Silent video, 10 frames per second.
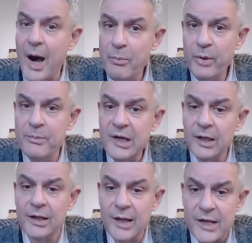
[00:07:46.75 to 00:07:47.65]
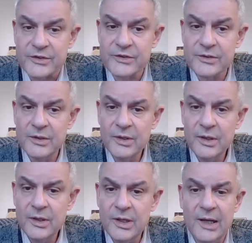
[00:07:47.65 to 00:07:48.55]
upper middle class
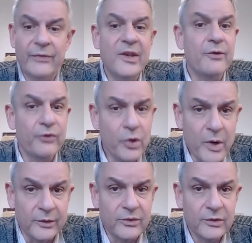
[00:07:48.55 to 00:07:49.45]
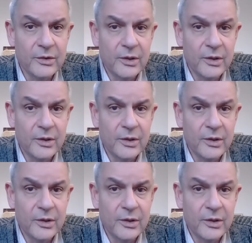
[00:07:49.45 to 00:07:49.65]
and the affluent